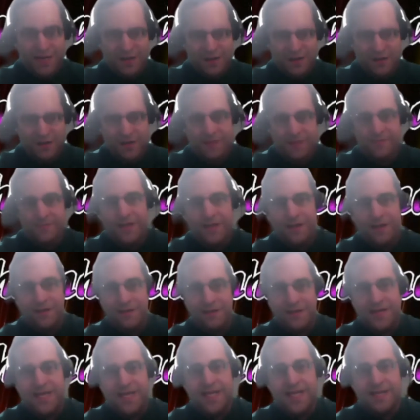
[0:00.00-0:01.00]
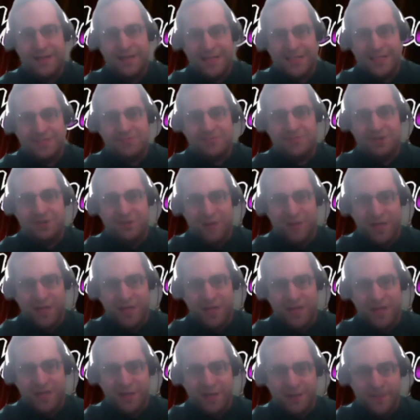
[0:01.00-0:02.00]
I'm like, okay, that's really good.
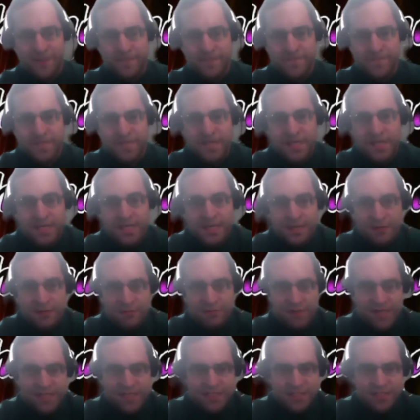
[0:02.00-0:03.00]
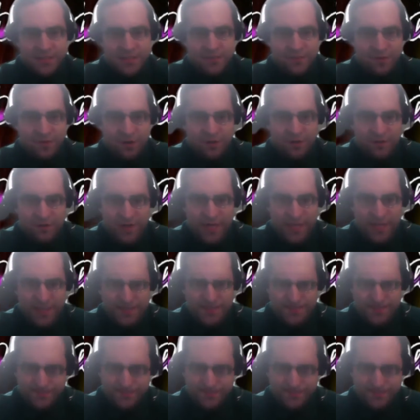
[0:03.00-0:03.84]
Reason for that